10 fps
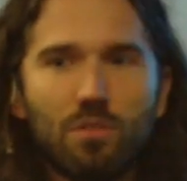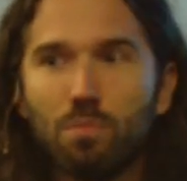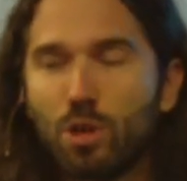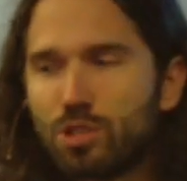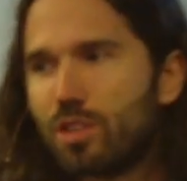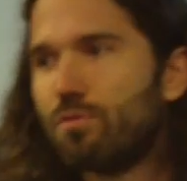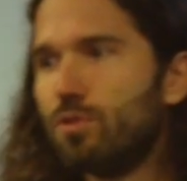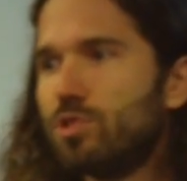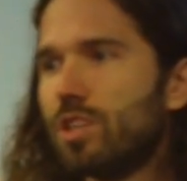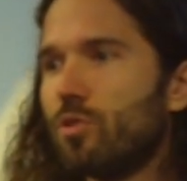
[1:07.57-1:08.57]
most of the
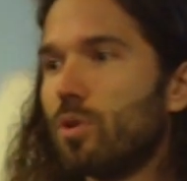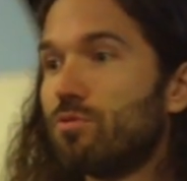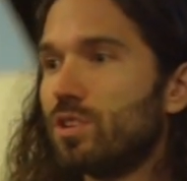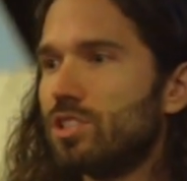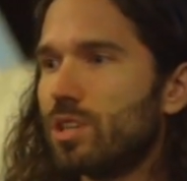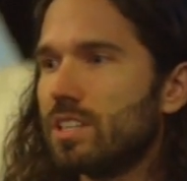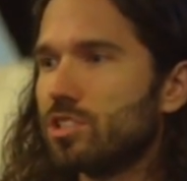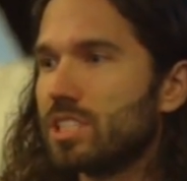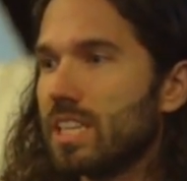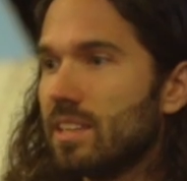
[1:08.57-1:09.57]
foods in the refrigerator
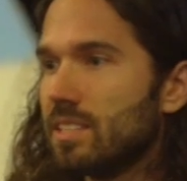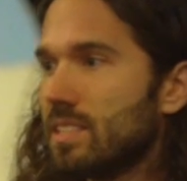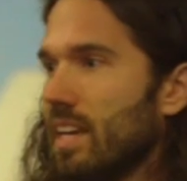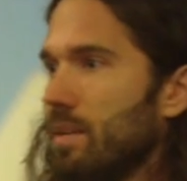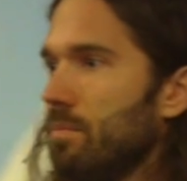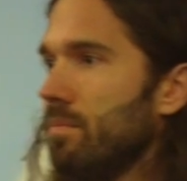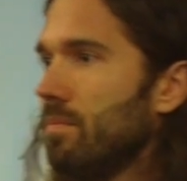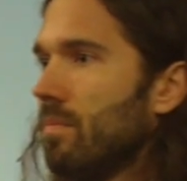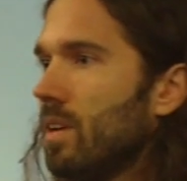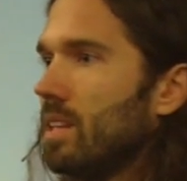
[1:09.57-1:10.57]
stay the same.
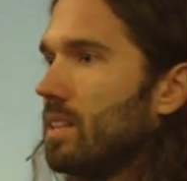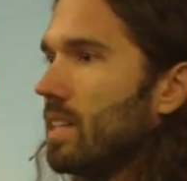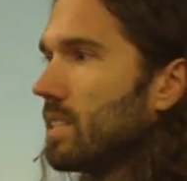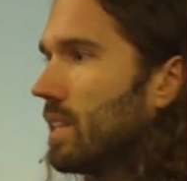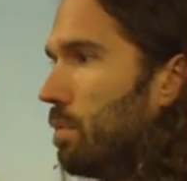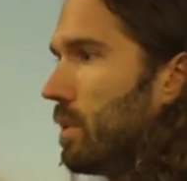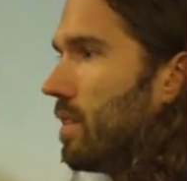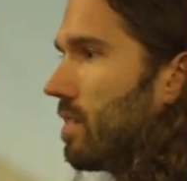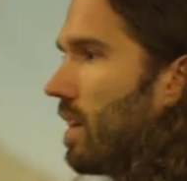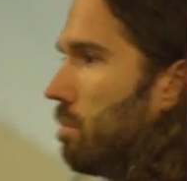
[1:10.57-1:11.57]
They sleep in
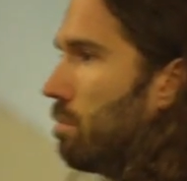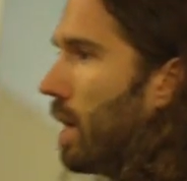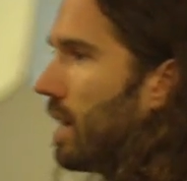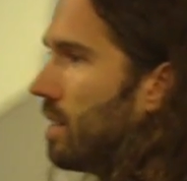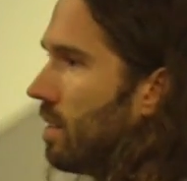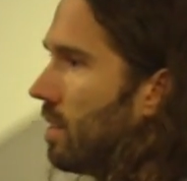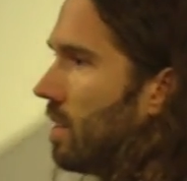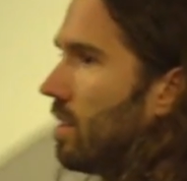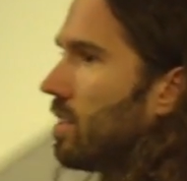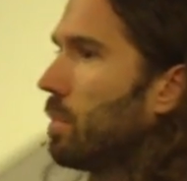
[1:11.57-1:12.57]
the same bed.
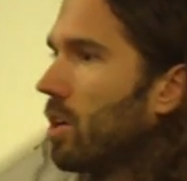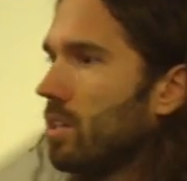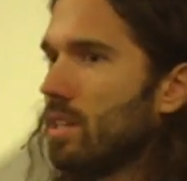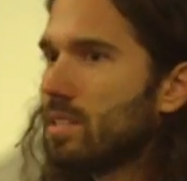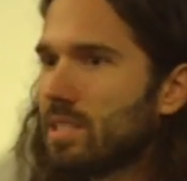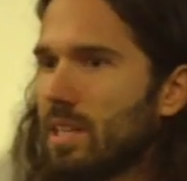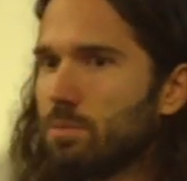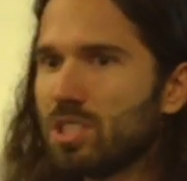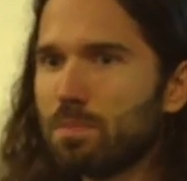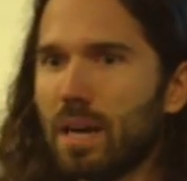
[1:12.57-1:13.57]
They're married to the same
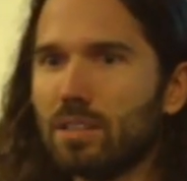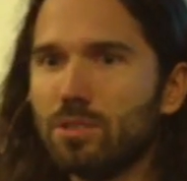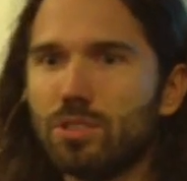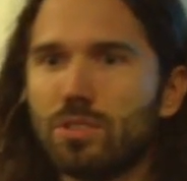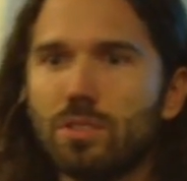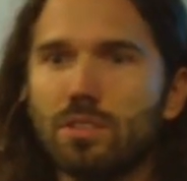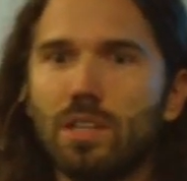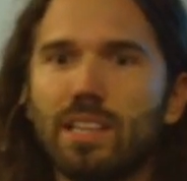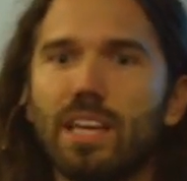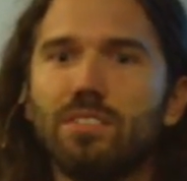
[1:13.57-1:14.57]
spouse.
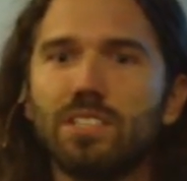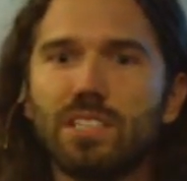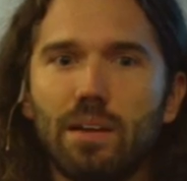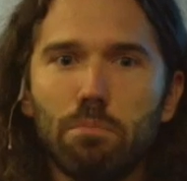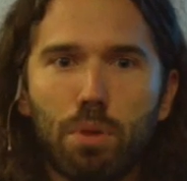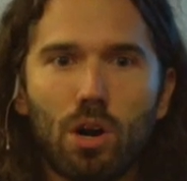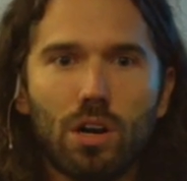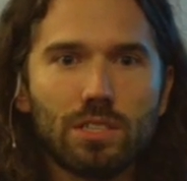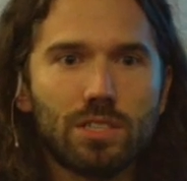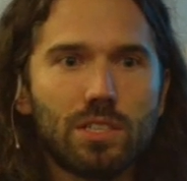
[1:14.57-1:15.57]
They have the same
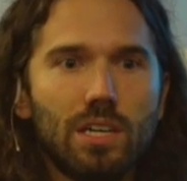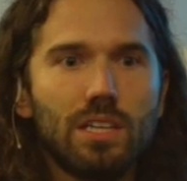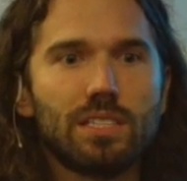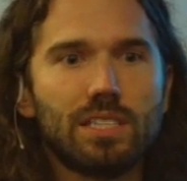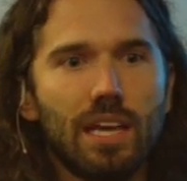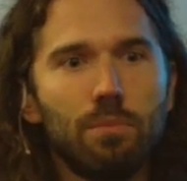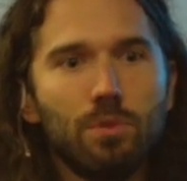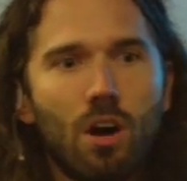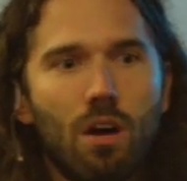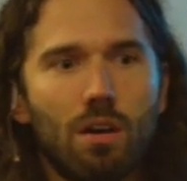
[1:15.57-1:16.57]
boss, the same
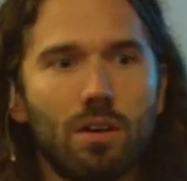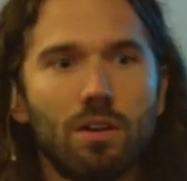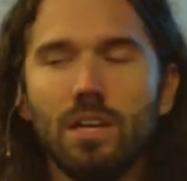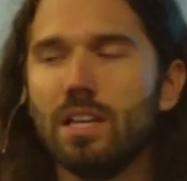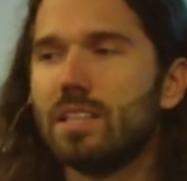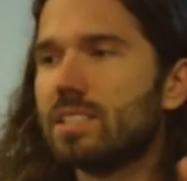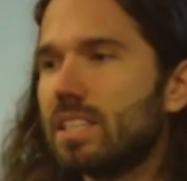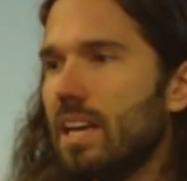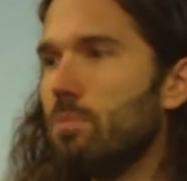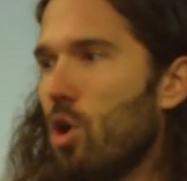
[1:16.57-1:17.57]
car, the
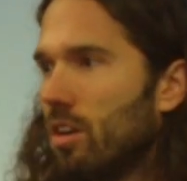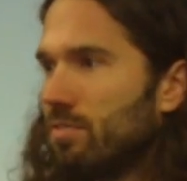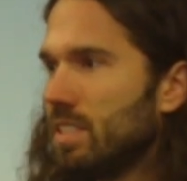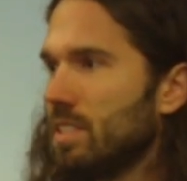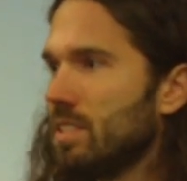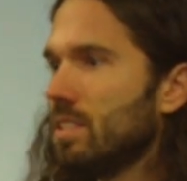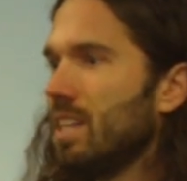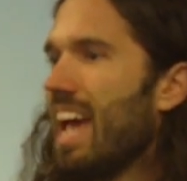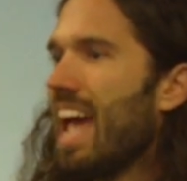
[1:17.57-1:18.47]
same office.